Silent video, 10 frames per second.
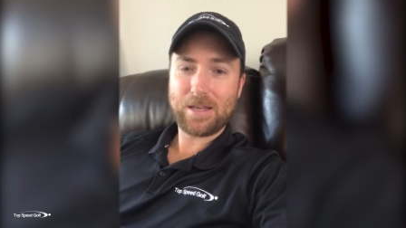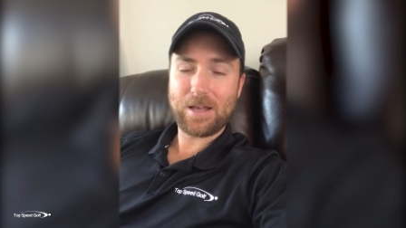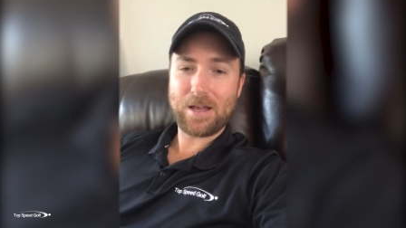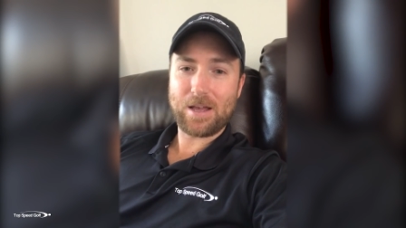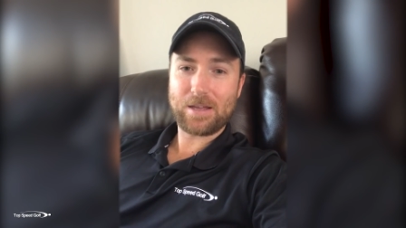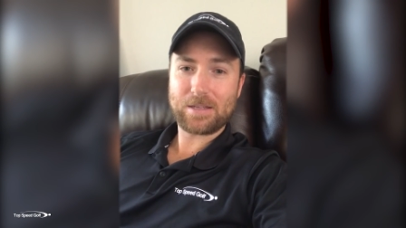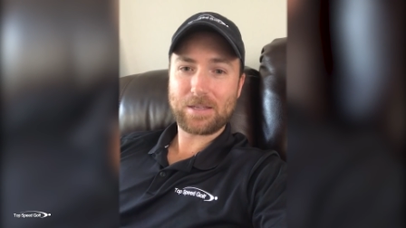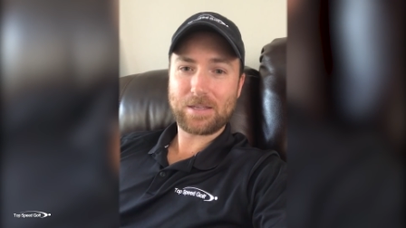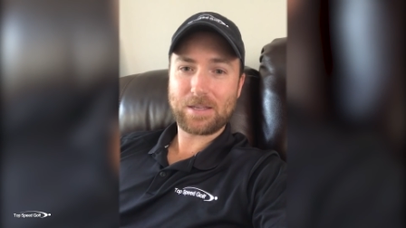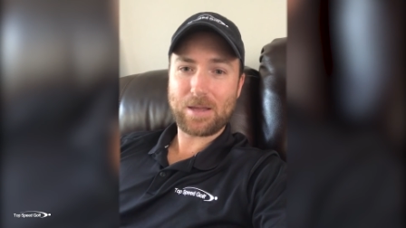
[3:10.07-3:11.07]
Uh,
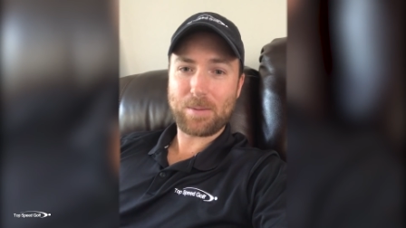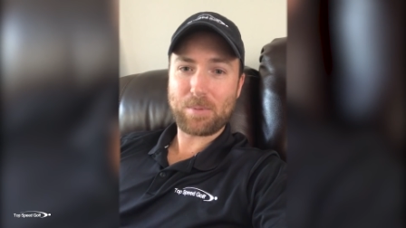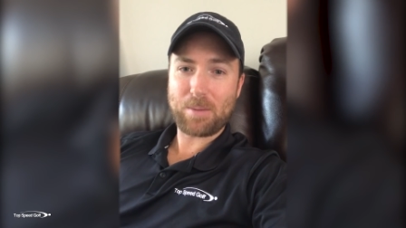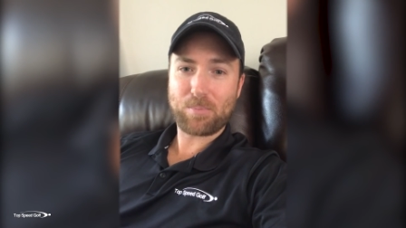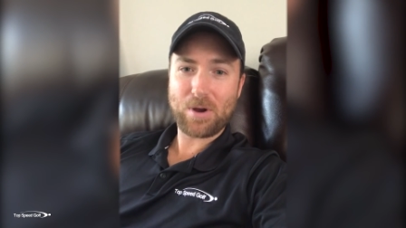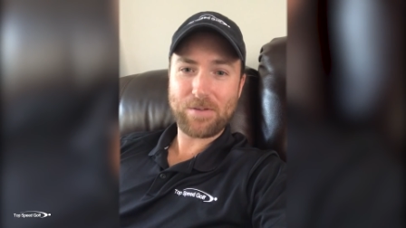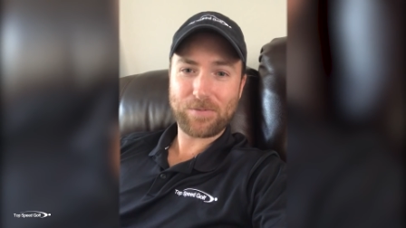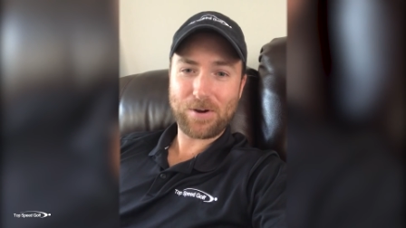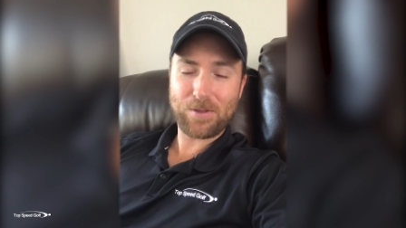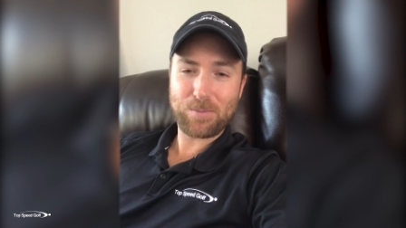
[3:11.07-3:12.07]
I, I, pray
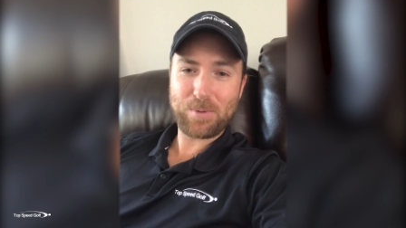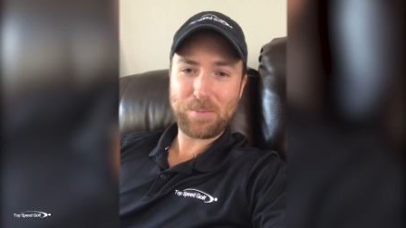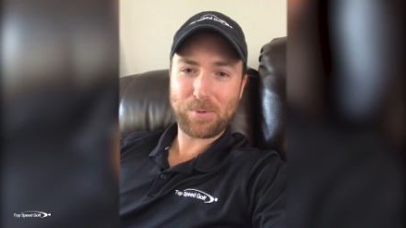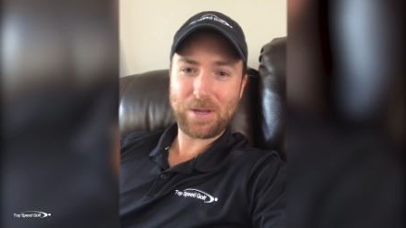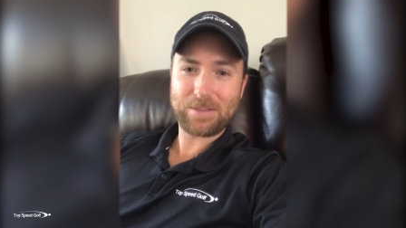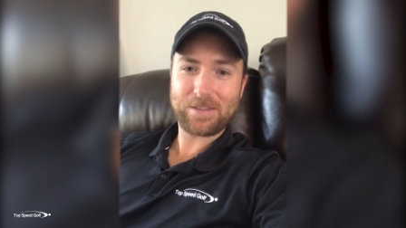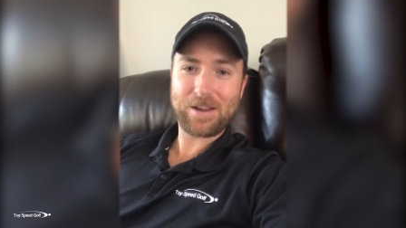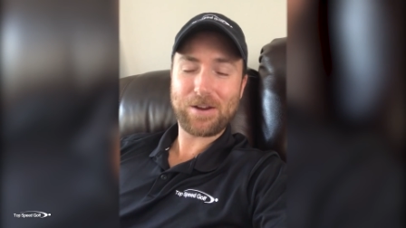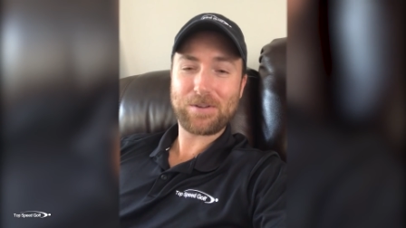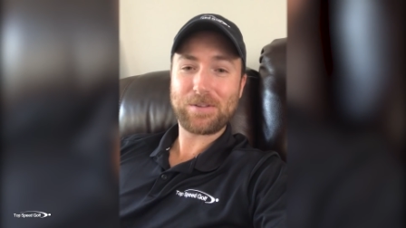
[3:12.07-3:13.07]
for all the people out
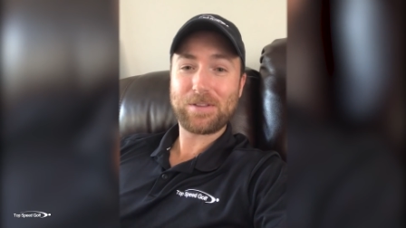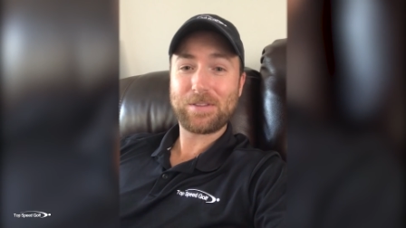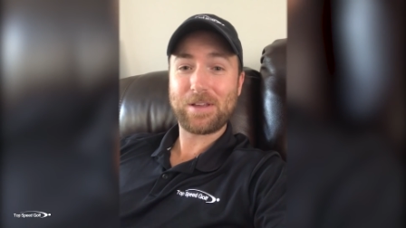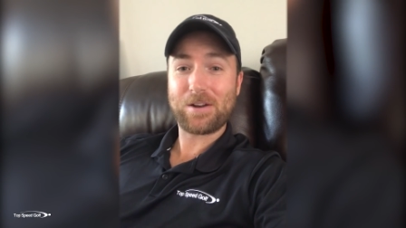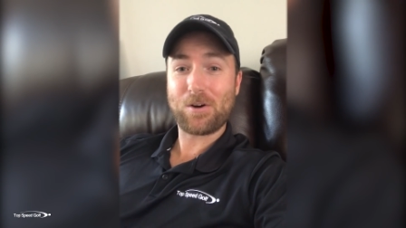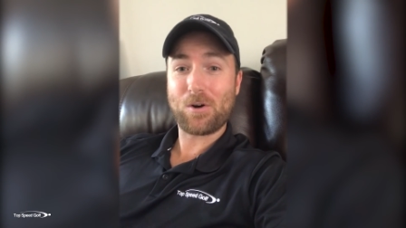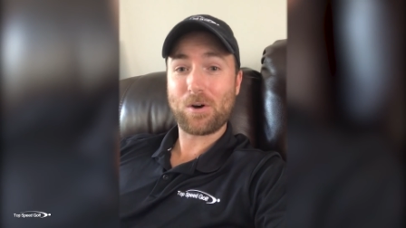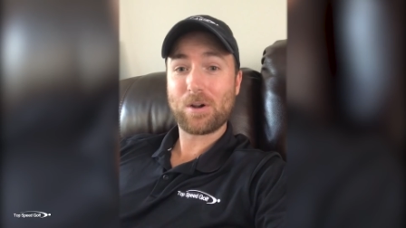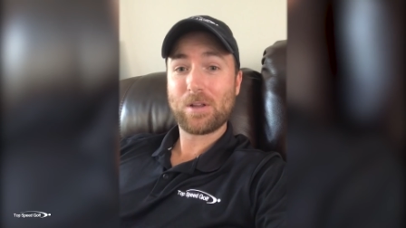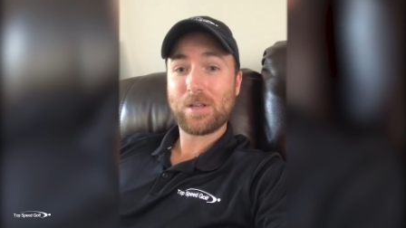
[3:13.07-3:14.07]
there that
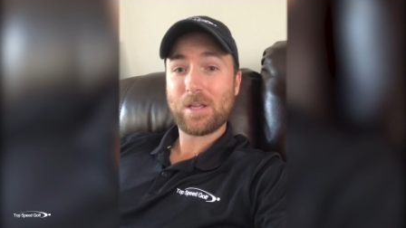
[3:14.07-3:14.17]
are